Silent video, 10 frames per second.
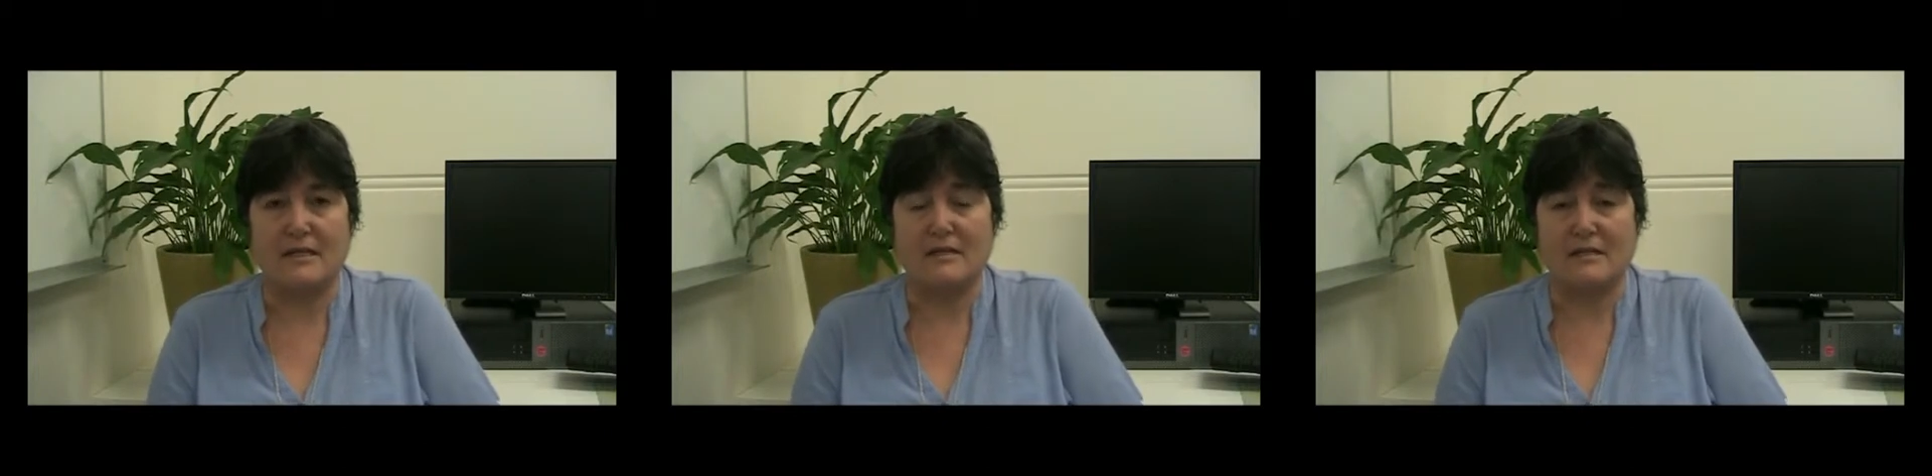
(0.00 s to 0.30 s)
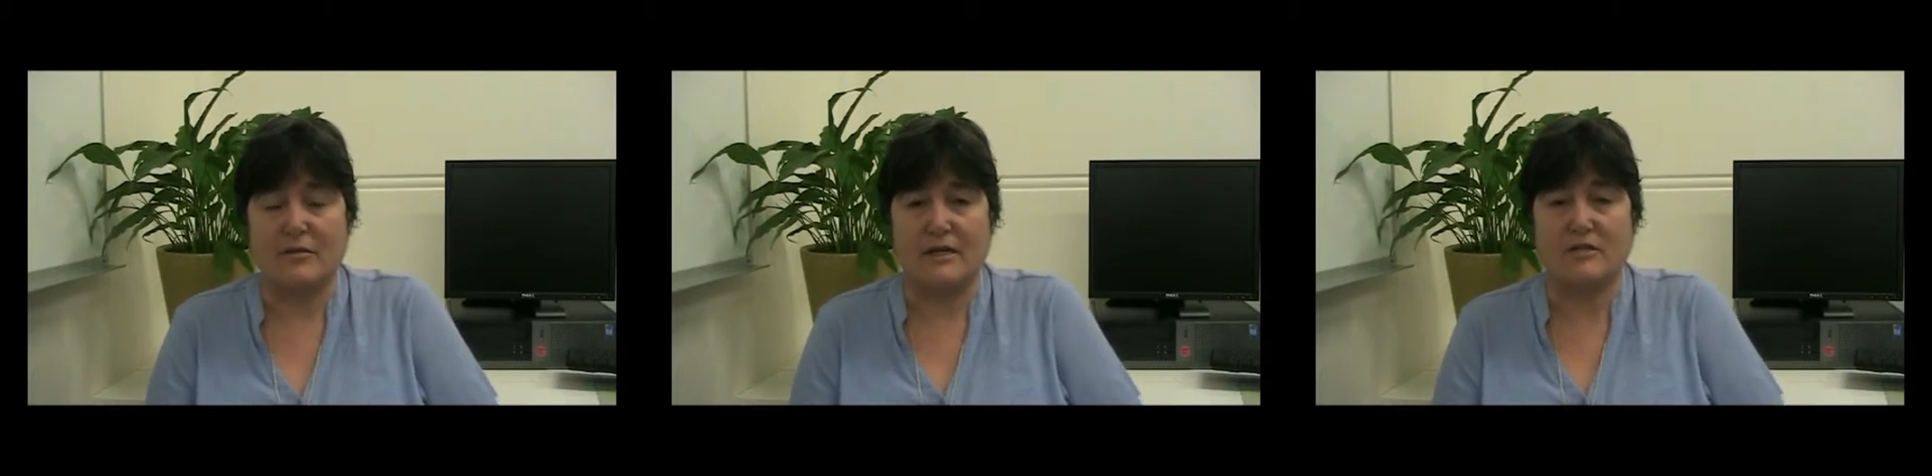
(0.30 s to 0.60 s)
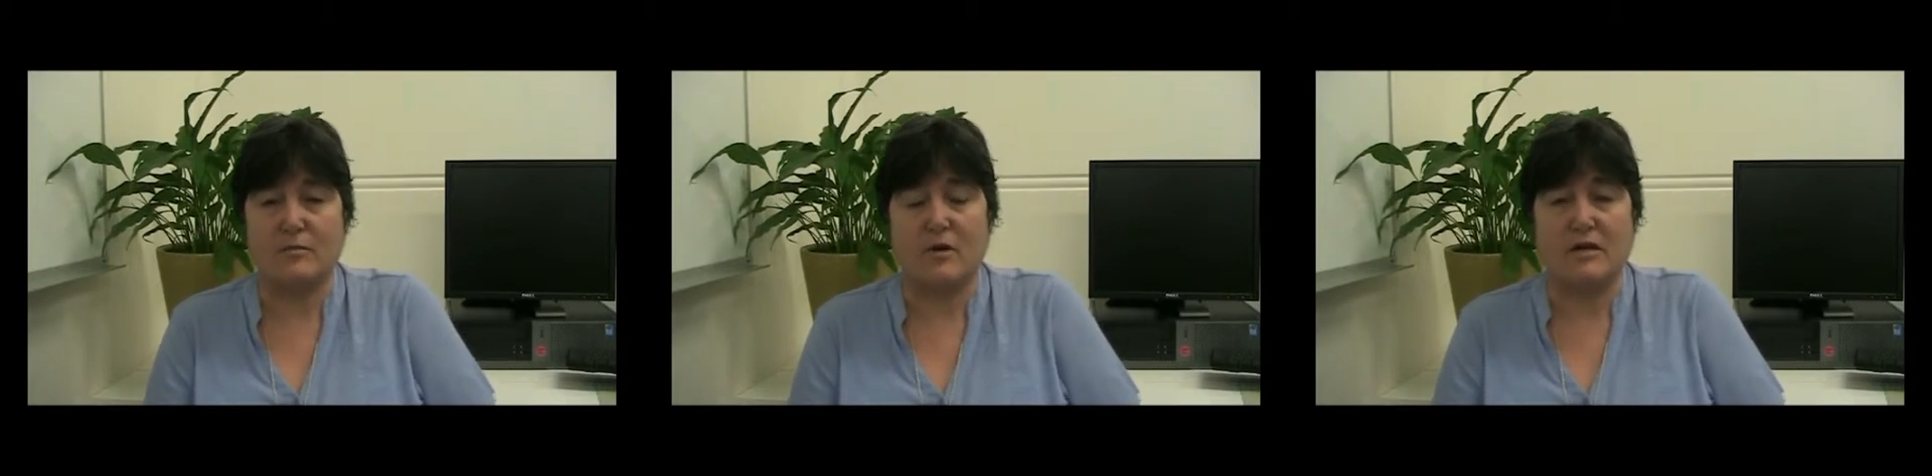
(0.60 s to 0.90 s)
this
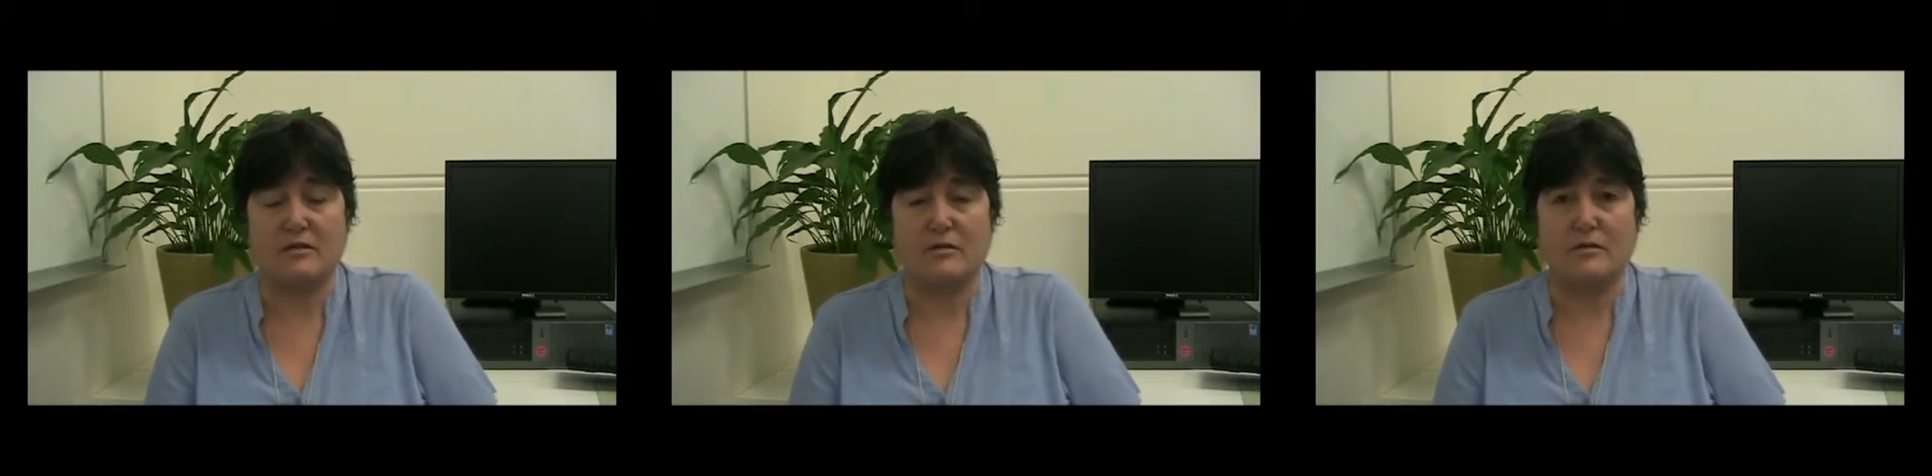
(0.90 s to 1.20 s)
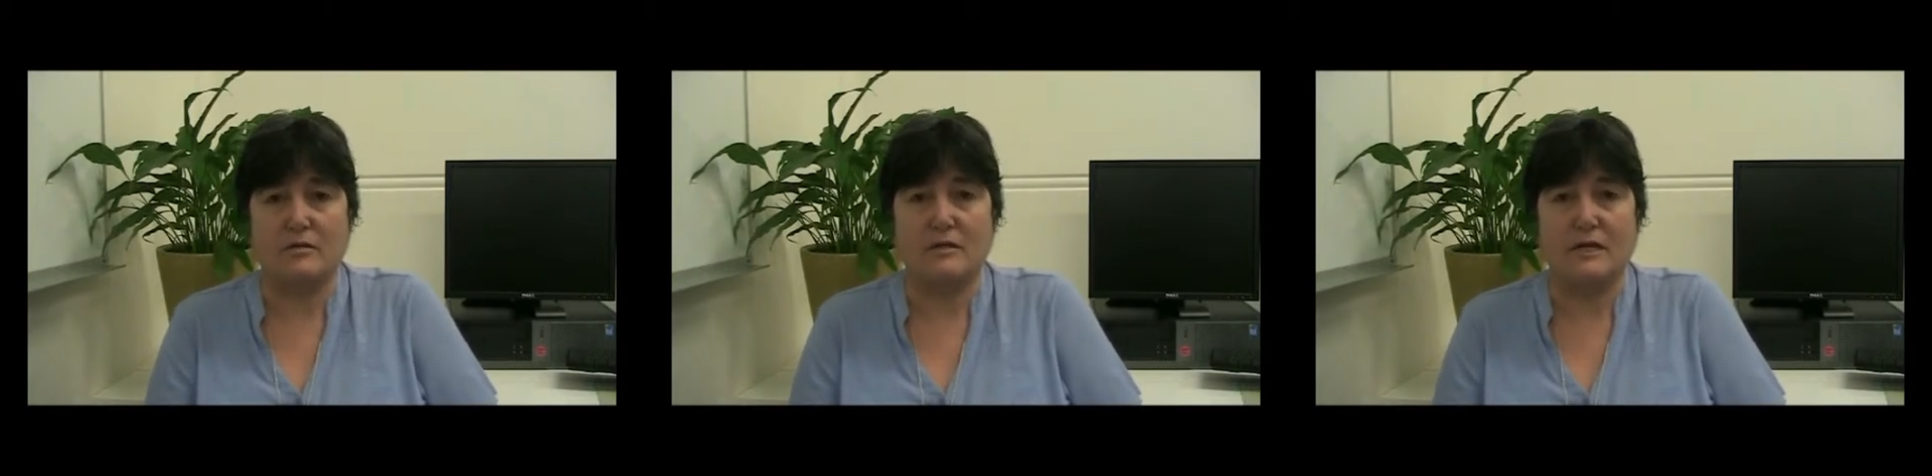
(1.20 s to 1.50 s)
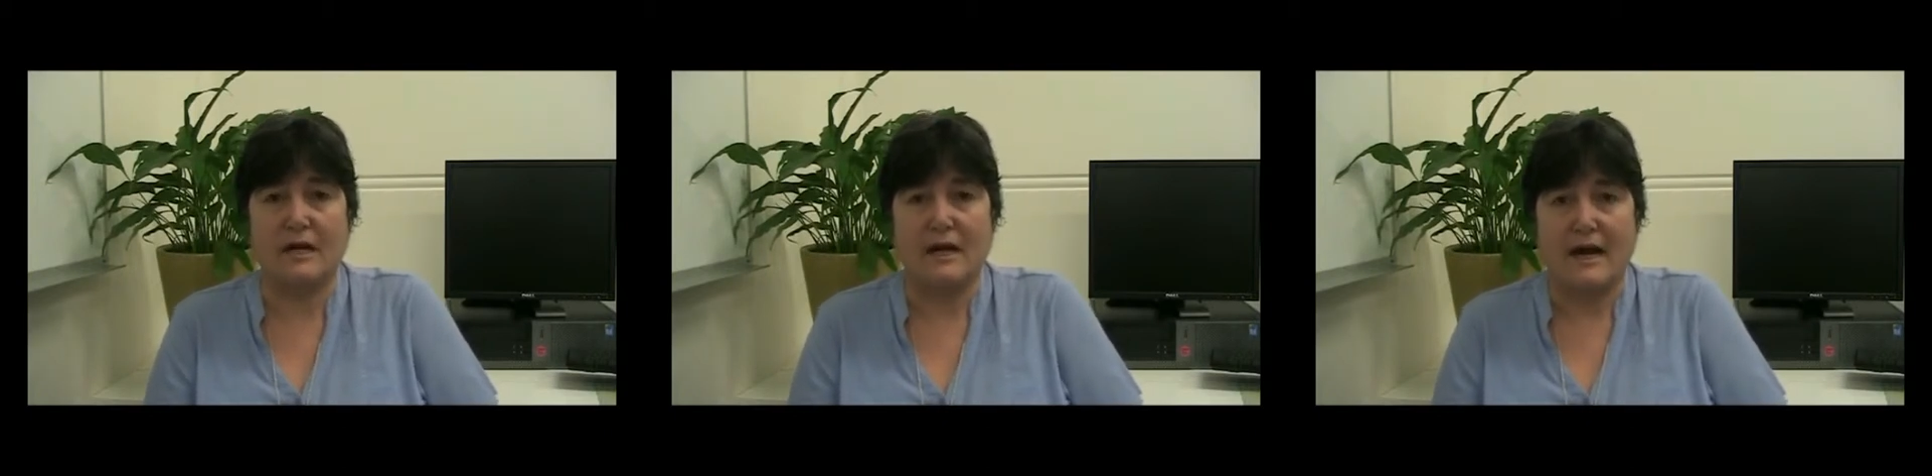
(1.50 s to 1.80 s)
question. What is good?